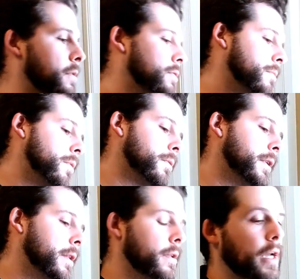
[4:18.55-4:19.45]
So I'm holding
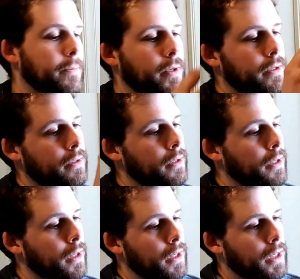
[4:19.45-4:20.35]
down the lock button,
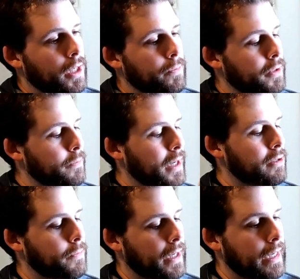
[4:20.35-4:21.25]
and I'll put the
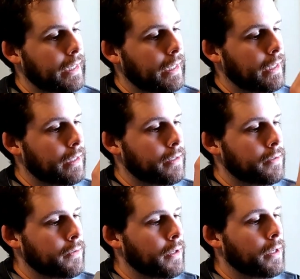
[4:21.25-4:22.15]
battery pack in,
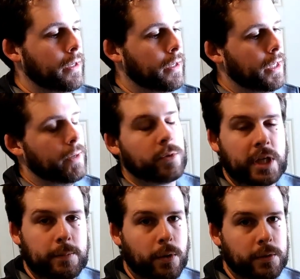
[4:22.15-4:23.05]
and we'll
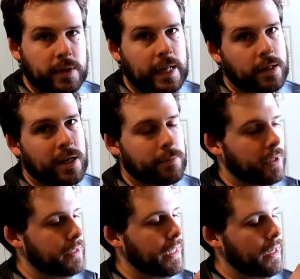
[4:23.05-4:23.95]
keep holding that lock
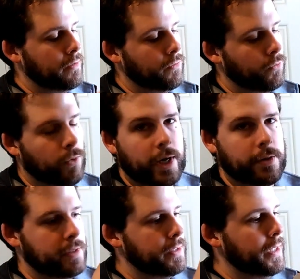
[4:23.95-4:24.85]
button down while
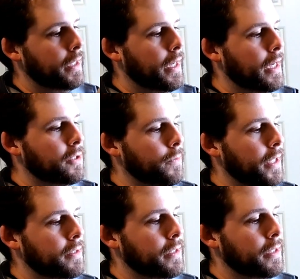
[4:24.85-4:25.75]
this thing
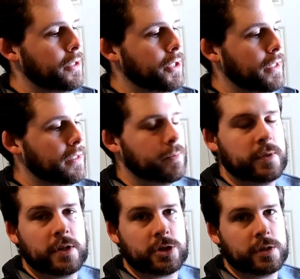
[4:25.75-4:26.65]
actuates and initiates its
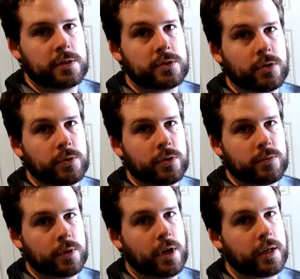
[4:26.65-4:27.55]
position so it knows
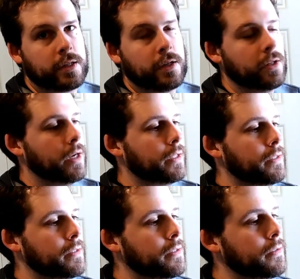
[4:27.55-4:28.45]
where locked and unlocked
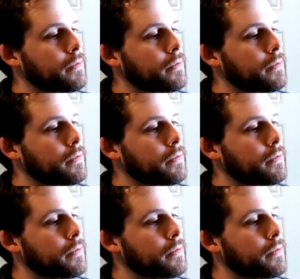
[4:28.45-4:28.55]
is.